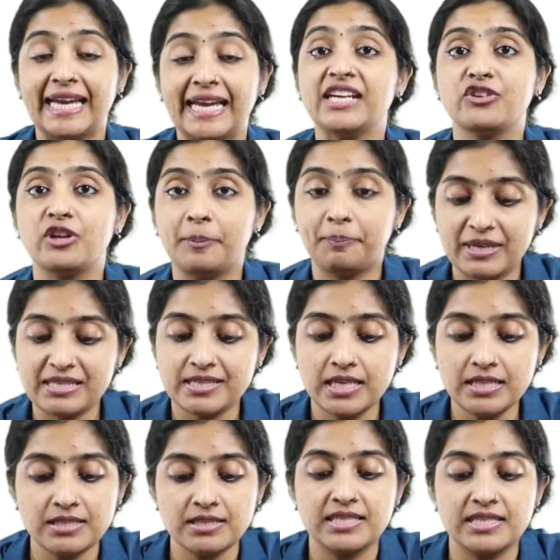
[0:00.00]
It
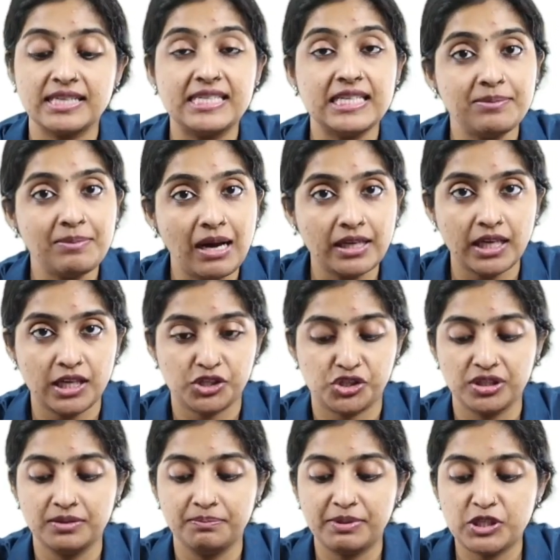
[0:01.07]
represents the
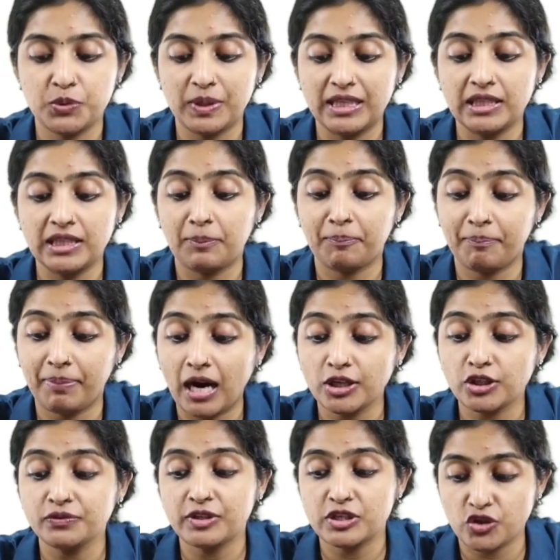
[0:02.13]
demarcation between the
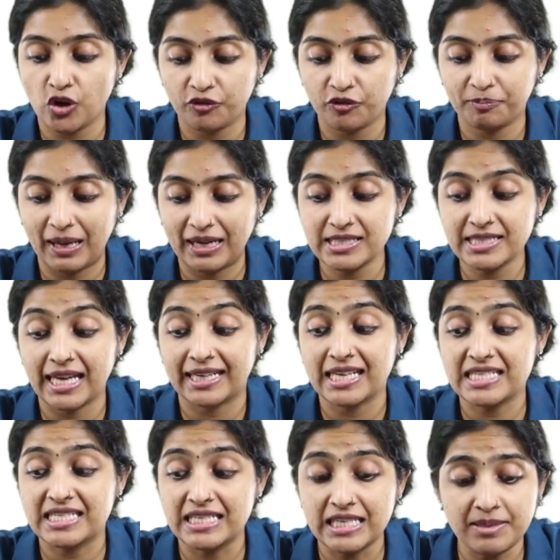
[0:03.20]
part of the soft palate that
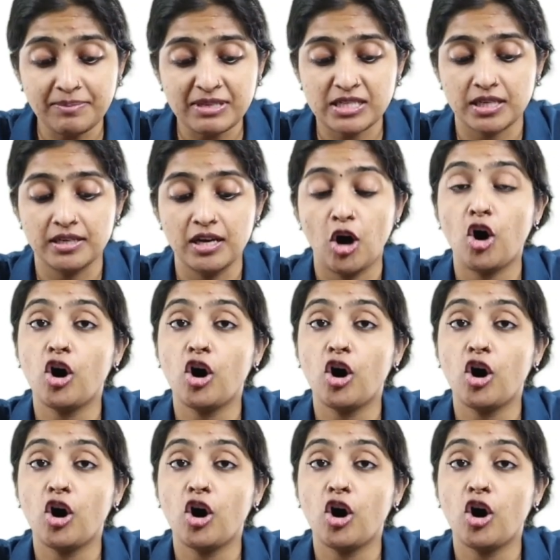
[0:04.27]
has limited